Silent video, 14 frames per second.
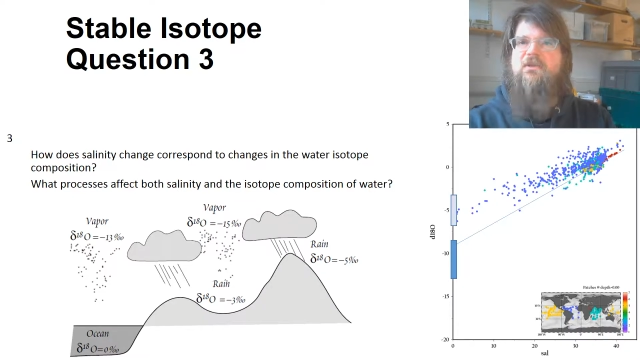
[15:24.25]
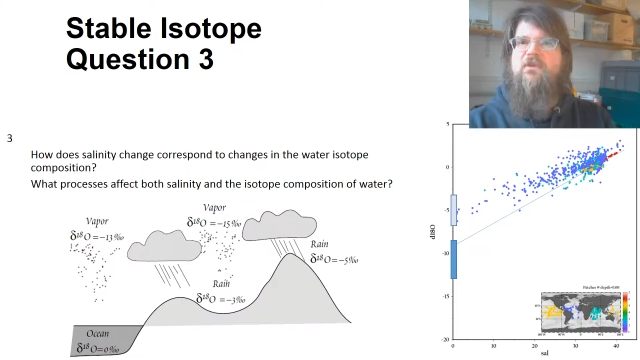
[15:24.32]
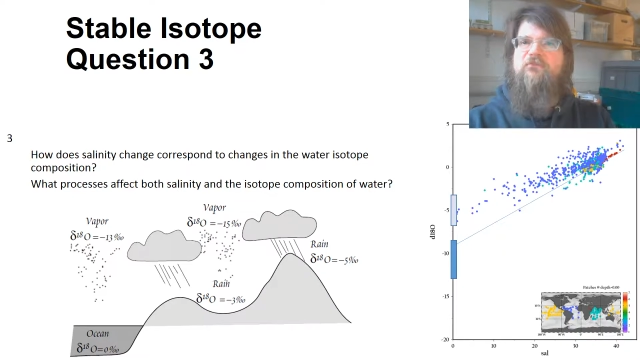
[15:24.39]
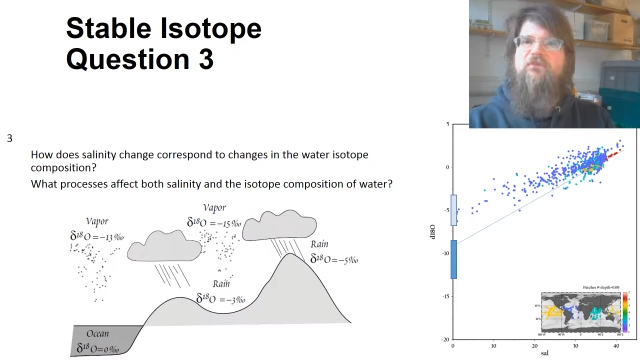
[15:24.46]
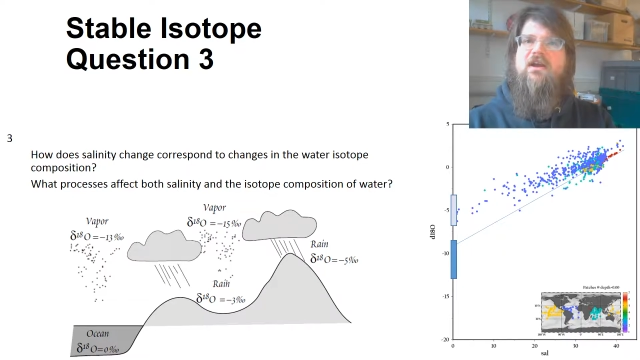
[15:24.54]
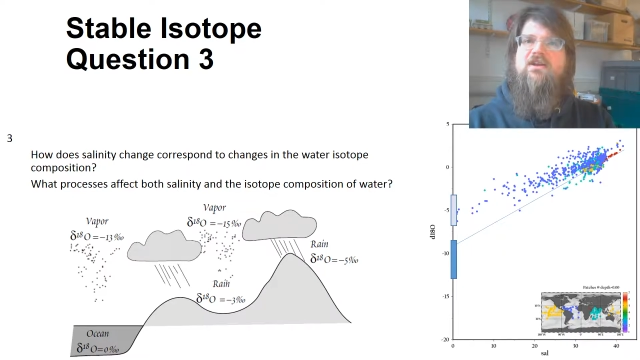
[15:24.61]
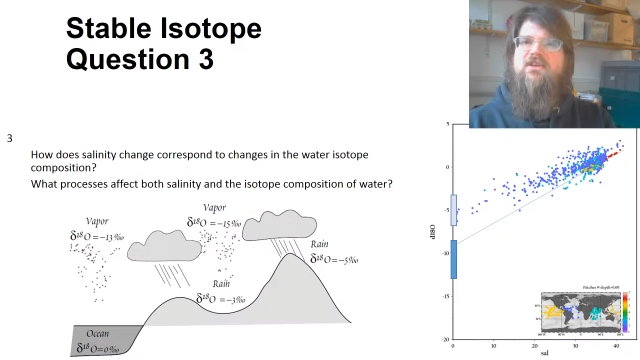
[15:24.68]
and the
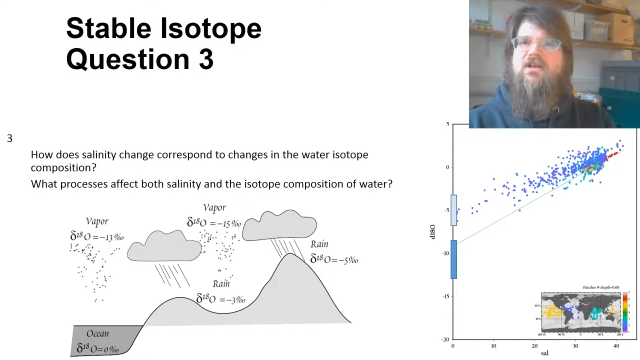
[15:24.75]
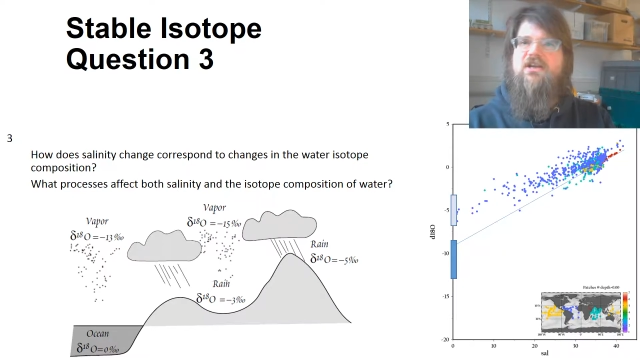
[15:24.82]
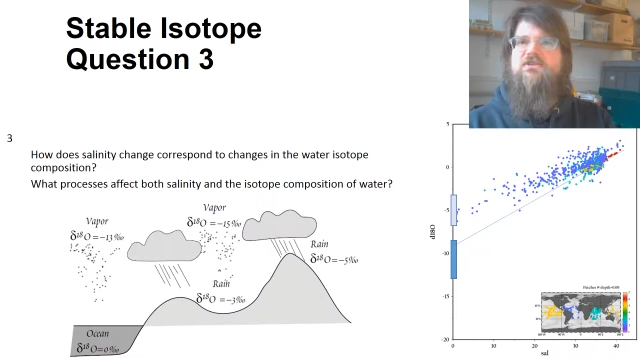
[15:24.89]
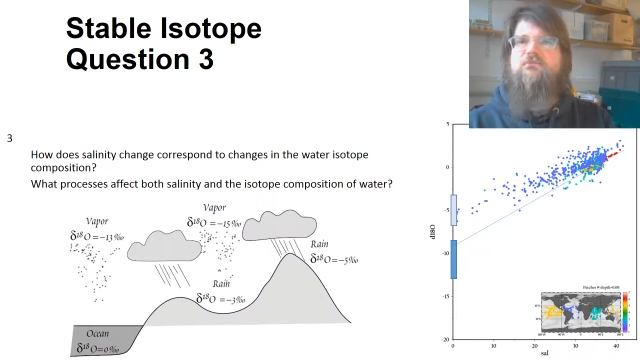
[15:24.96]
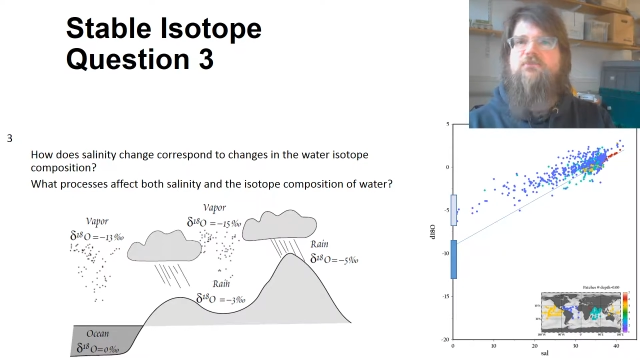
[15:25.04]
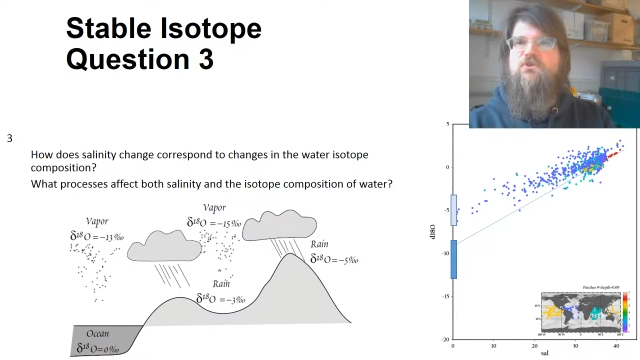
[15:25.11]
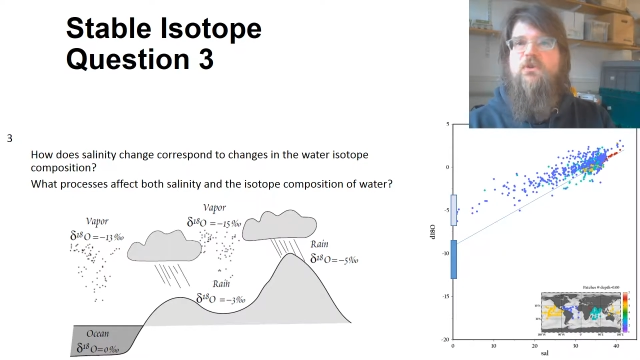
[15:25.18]

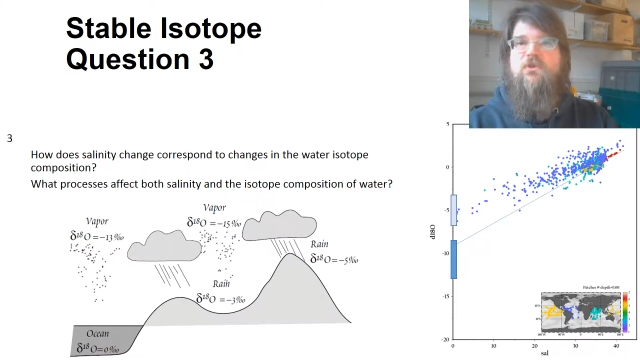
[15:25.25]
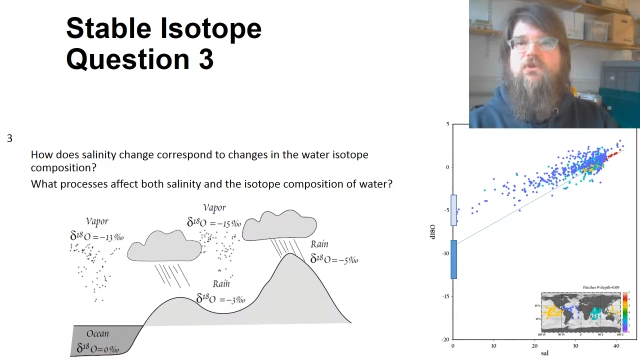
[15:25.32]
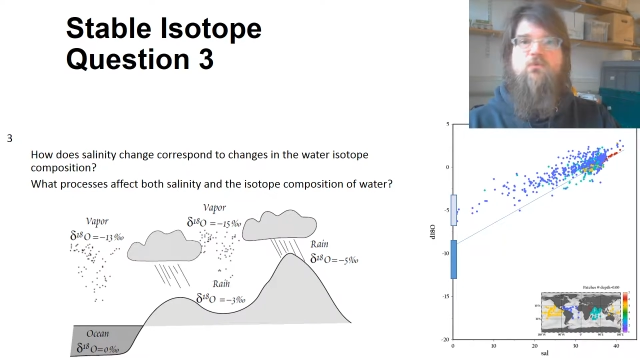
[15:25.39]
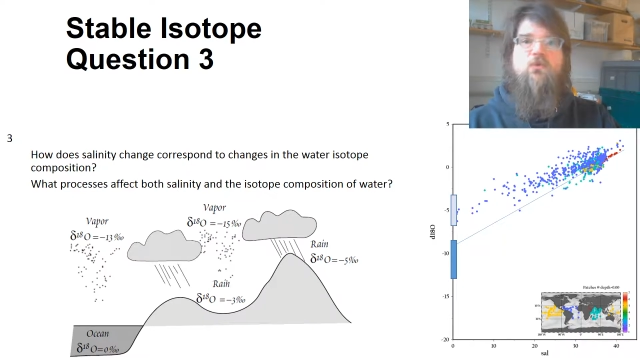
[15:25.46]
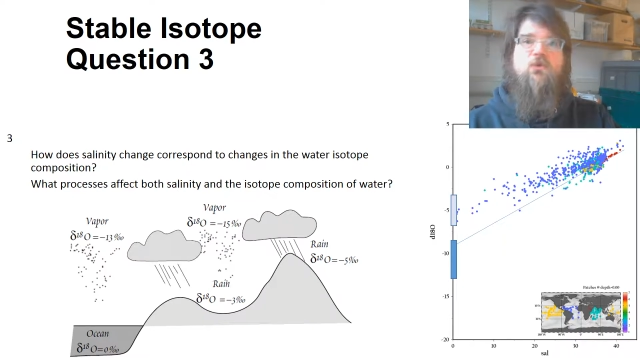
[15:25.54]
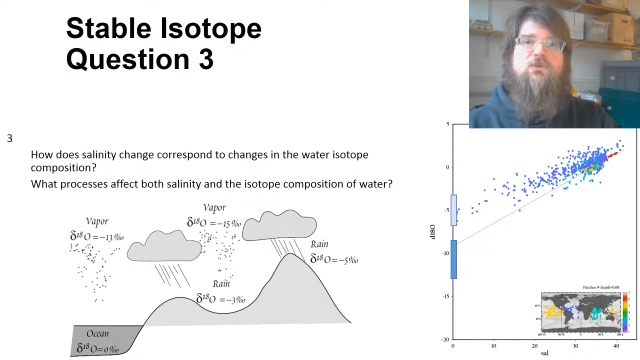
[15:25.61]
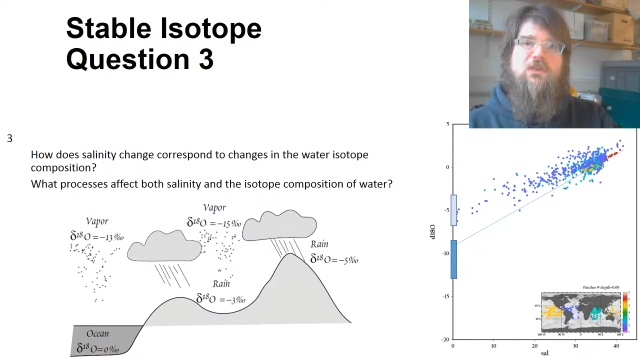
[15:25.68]
fractionation between the
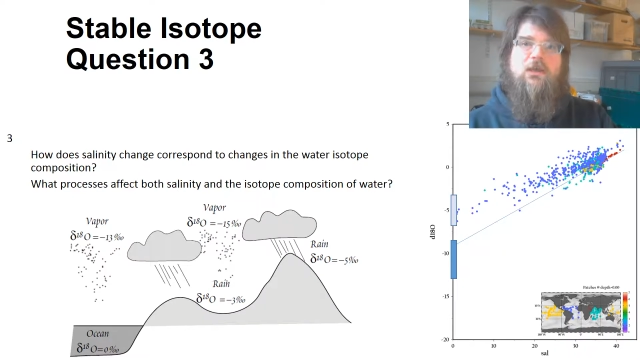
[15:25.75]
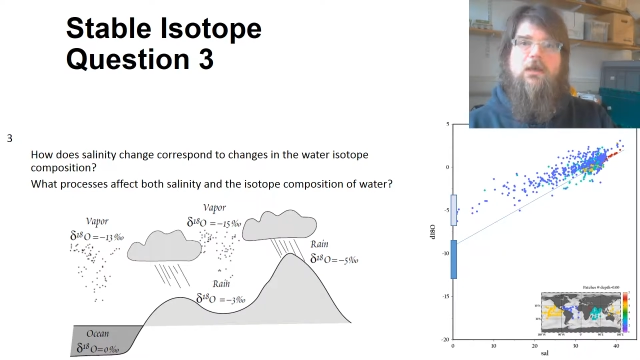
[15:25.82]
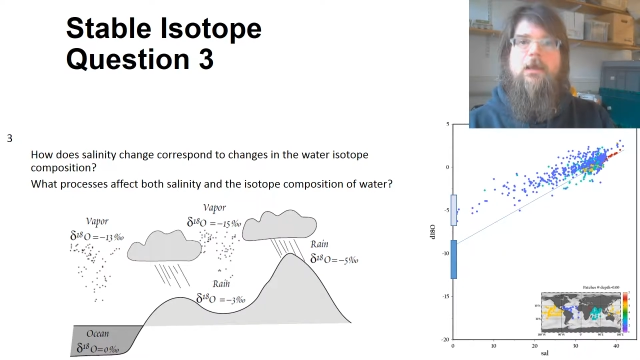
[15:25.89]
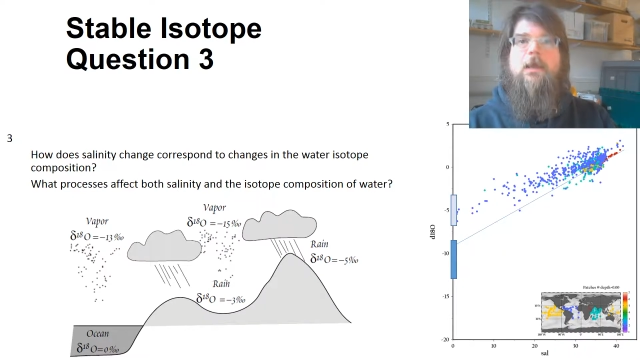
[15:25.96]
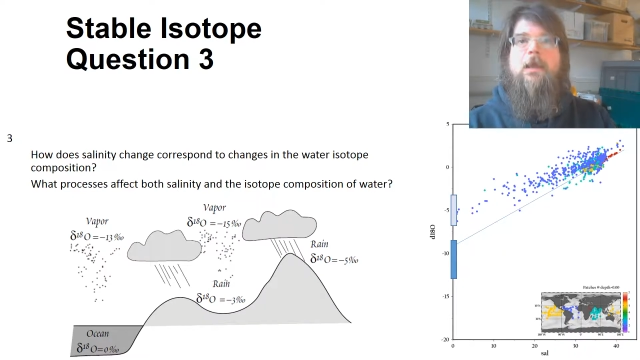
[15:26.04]
water